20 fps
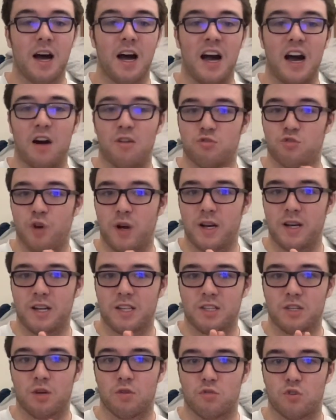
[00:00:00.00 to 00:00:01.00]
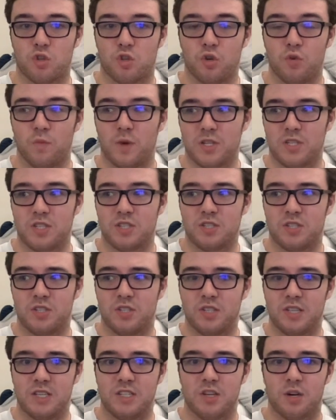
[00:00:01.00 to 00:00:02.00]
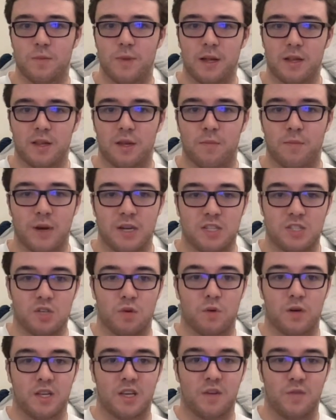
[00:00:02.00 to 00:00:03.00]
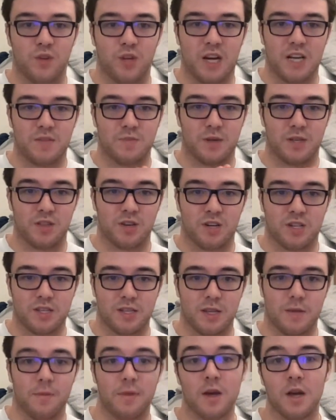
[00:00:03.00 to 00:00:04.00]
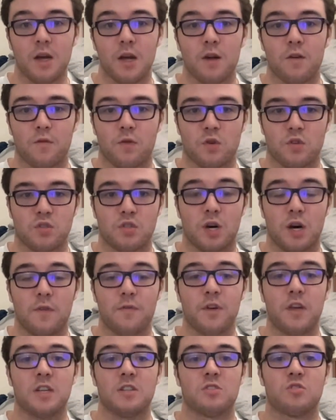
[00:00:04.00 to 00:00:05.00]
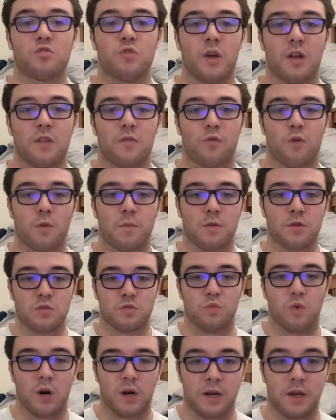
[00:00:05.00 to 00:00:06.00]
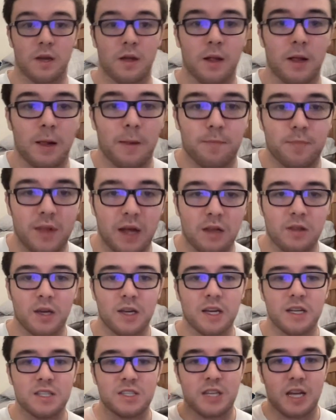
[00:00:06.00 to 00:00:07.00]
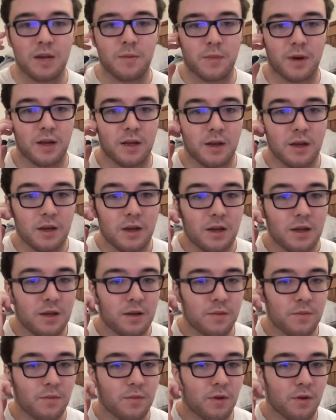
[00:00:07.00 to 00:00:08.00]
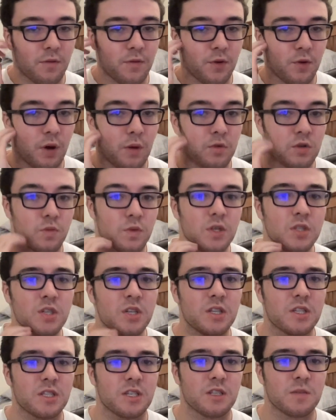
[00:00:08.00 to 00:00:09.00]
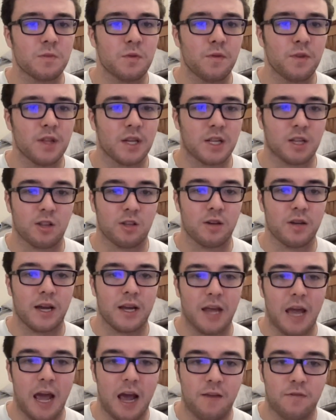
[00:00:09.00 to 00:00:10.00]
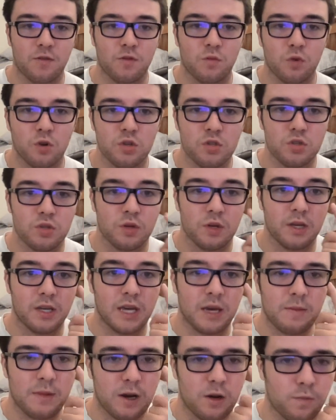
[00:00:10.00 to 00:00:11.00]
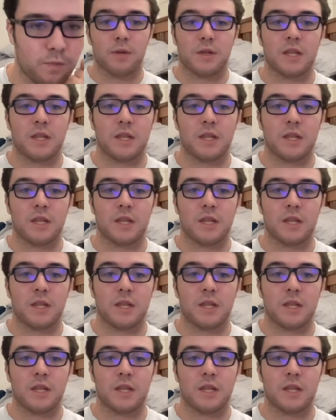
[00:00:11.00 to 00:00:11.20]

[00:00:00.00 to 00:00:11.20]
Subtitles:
I'll try not to go too much into detail about them, but I still want to give you guys my thoughts on them. First off is Transformers 1. Now, like I said in my review, I was originally going to see this movie, like, the night afterwards it came out.